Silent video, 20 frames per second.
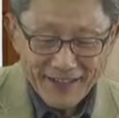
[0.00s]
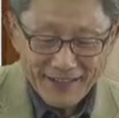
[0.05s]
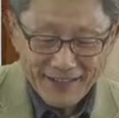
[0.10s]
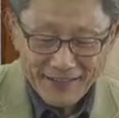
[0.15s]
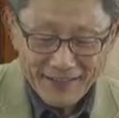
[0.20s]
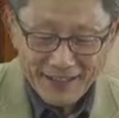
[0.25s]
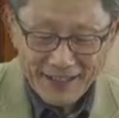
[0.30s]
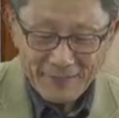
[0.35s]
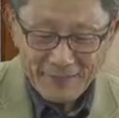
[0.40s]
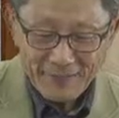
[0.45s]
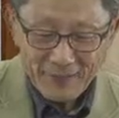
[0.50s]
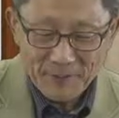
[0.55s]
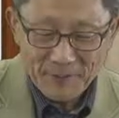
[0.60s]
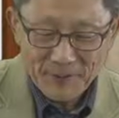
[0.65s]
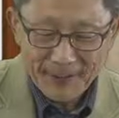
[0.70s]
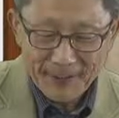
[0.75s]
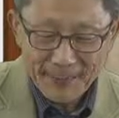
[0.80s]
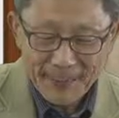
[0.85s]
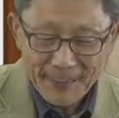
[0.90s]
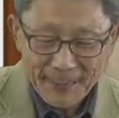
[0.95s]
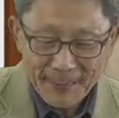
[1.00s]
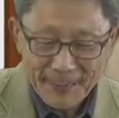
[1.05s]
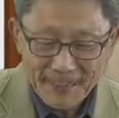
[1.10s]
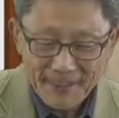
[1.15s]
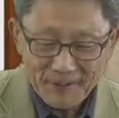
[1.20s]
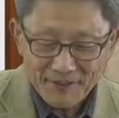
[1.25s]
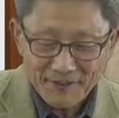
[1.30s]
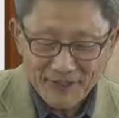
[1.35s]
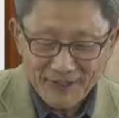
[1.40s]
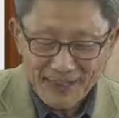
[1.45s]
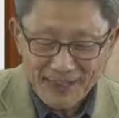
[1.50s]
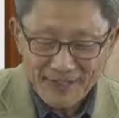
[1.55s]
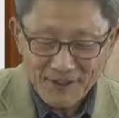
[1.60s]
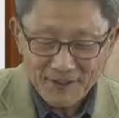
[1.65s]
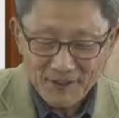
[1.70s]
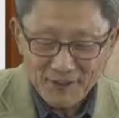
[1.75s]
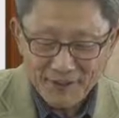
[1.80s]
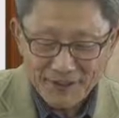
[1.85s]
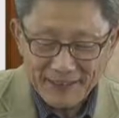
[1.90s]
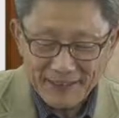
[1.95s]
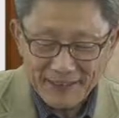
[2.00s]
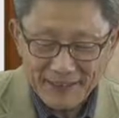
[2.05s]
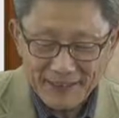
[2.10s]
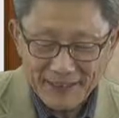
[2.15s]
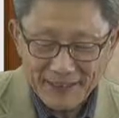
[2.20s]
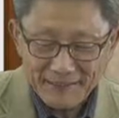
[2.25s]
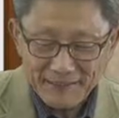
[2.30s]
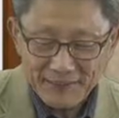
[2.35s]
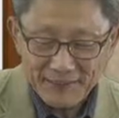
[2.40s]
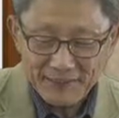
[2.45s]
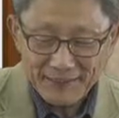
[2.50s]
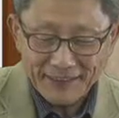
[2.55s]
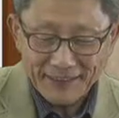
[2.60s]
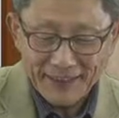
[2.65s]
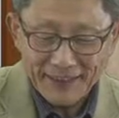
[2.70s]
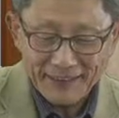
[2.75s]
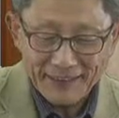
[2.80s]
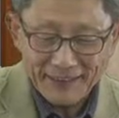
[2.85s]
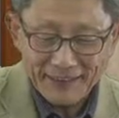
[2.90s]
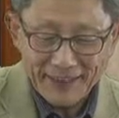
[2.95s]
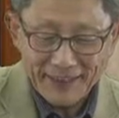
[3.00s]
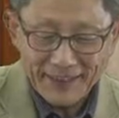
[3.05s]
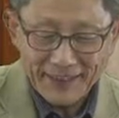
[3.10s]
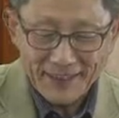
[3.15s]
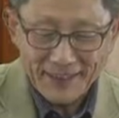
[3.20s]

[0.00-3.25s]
number one case, okay, let's call it number one, and let's